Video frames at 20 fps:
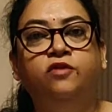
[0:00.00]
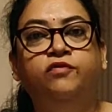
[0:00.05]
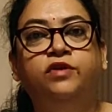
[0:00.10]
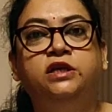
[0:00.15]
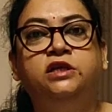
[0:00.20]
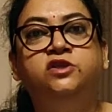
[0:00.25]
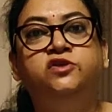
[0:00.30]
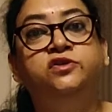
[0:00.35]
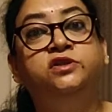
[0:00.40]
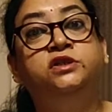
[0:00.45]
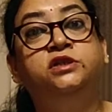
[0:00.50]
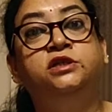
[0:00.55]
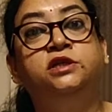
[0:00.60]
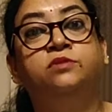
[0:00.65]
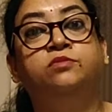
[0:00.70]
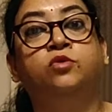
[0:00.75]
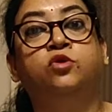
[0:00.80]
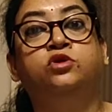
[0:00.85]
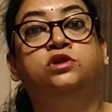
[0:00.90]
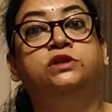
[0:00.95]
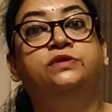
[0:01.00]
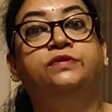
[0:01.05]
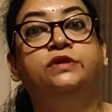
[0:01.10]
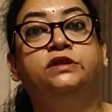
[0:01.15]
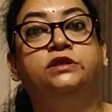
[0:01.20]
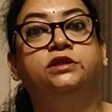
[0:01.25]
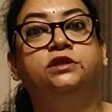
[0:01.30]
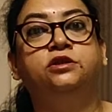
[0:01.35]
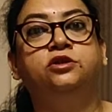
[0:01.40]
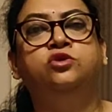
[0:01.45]
initially you
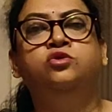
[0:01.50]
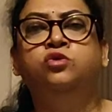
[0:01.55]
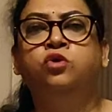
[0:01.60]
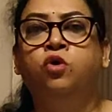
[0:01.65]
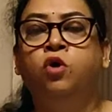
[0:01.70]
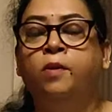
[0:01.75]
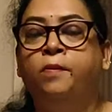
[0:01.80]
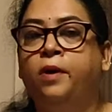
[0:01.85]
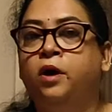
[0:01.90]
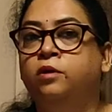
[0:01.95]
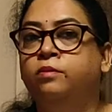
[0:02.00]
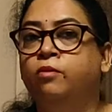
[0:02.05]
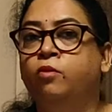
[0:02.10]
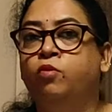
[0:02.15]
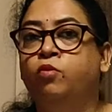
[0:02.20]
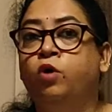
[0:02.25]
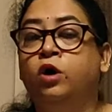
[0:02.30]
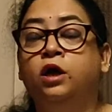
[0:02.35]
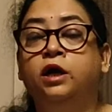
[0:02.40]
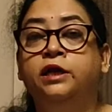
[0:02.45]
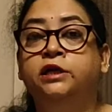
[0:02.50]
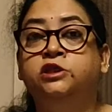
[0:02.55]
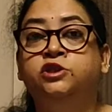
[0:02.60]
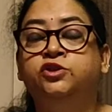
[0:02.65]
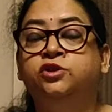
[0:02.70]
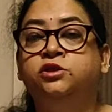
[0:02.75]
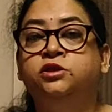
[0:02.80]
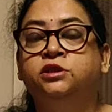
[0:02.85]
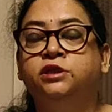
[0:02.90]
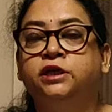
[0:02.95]
need to have some kind of
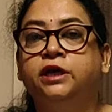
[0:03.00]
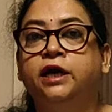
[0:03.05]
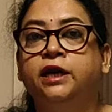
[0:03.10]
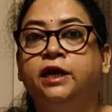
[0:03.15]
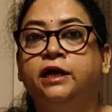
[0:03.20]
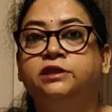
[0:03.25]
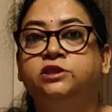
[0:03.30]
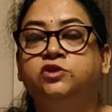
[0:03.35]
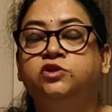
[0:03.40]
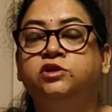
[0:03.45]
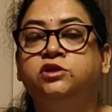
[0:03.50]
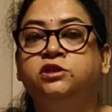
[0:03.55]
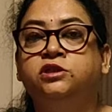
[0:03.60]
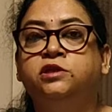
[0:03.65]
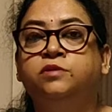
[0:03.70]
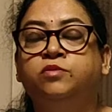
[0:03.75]
intrinsic motivation.